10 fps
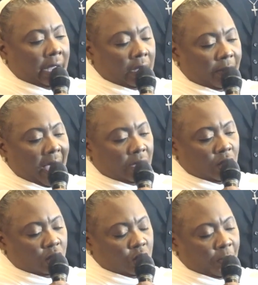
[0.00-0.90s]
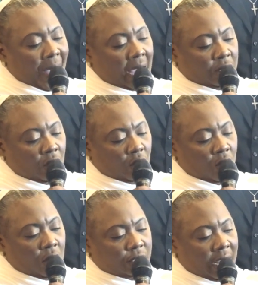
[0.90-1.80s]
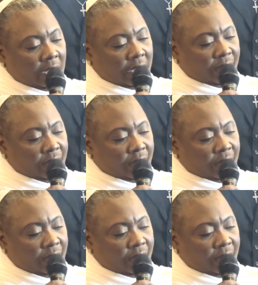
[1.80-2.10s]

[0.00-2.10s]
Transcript: I command you to pack your load and